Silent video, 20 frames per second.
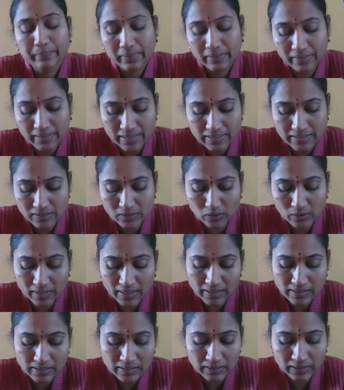Yes, you
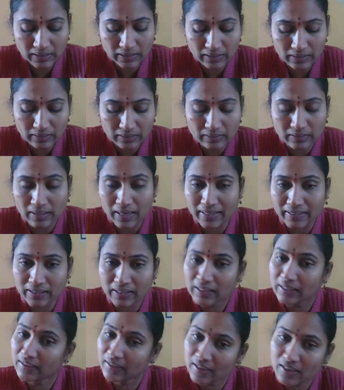can see like
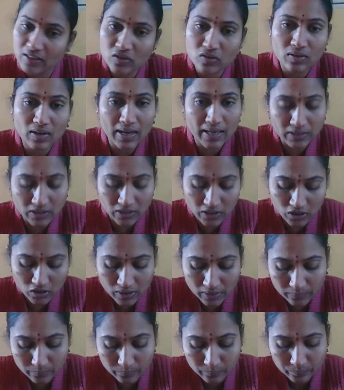
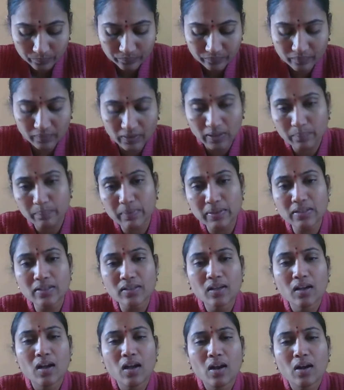industrialization. That means
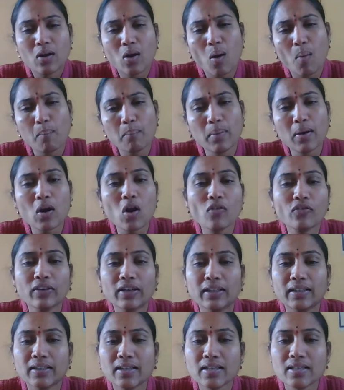number of
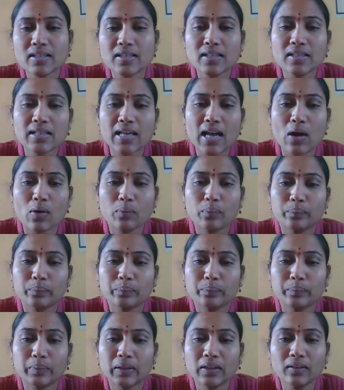industries have
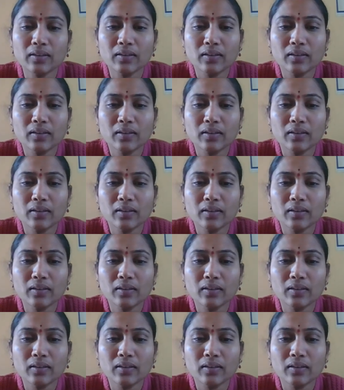been